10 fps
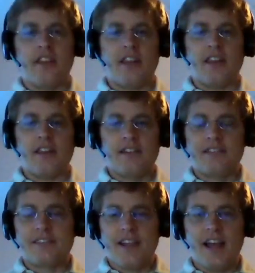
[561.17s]
the
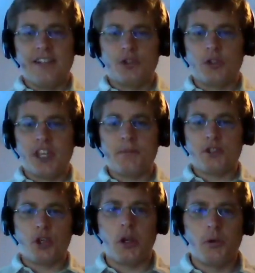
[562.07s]
slide so it keeps
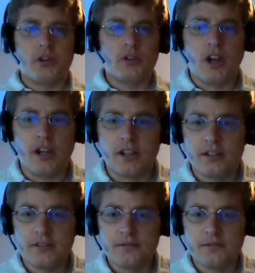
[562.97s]
showing while you talk.